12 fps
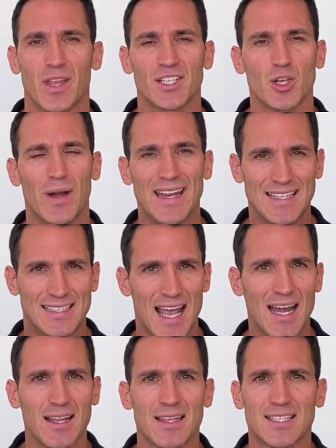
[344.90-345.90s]
So, in
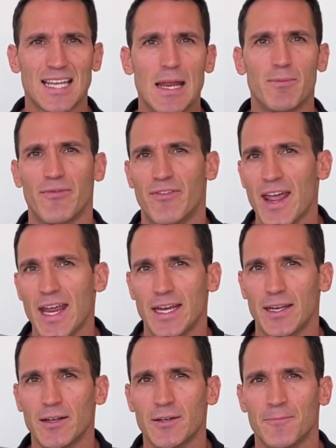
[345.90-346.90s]
exactly the same
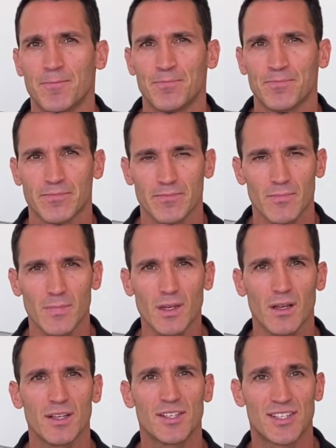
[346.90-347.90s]
vein,
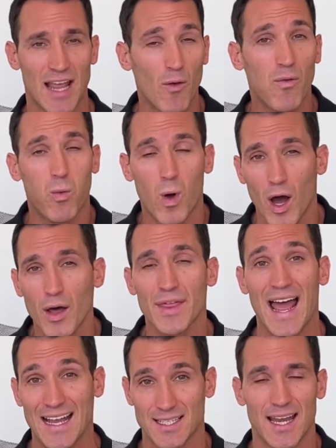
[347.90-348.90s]
self worth,
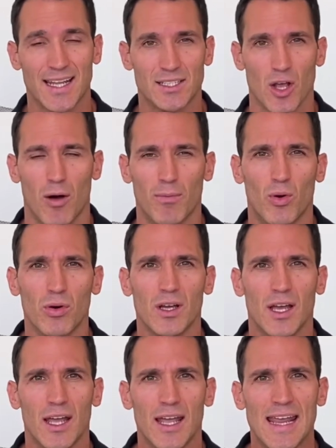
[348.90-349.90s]
as an example,
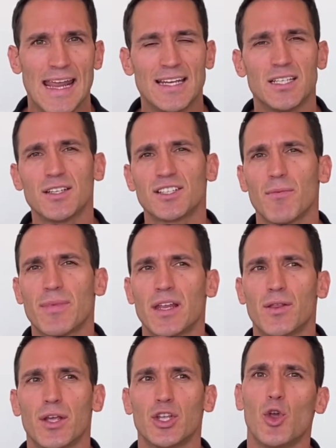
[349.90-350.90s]
isn't
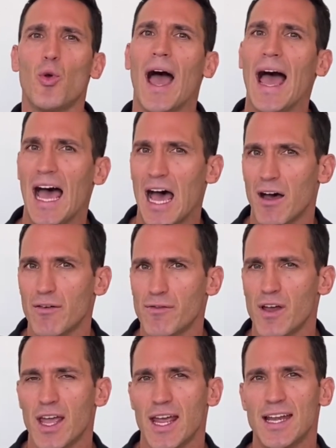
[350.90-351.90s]
something that you have,
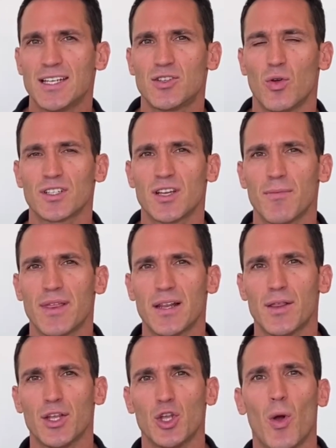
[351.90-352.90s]
it's not something
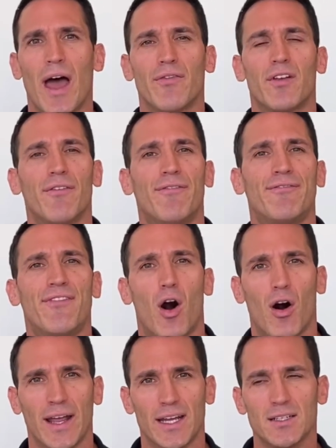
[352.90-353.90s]
that you have to
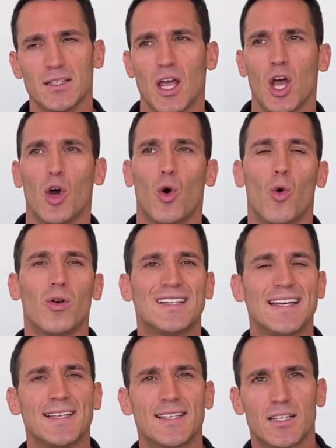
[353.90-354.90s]
find or
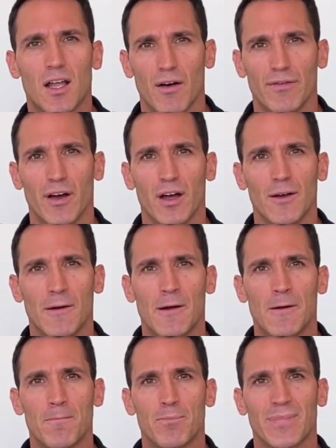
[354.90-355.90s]
discover,
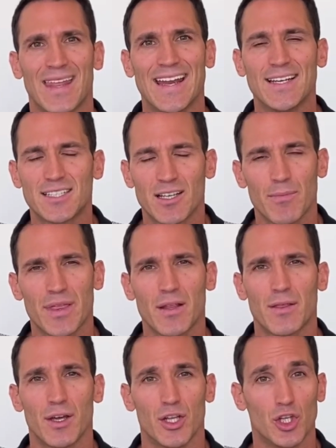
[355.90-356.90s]
it's
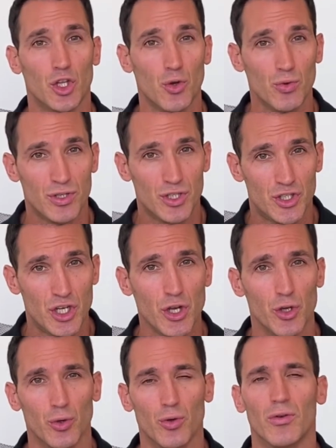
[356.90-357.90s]
something that you
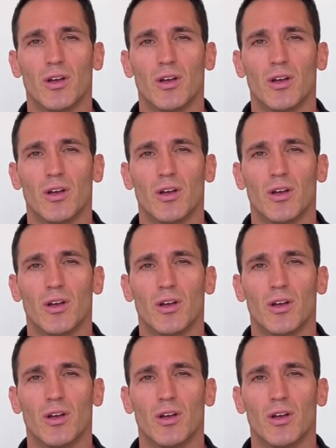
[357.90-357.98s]
do.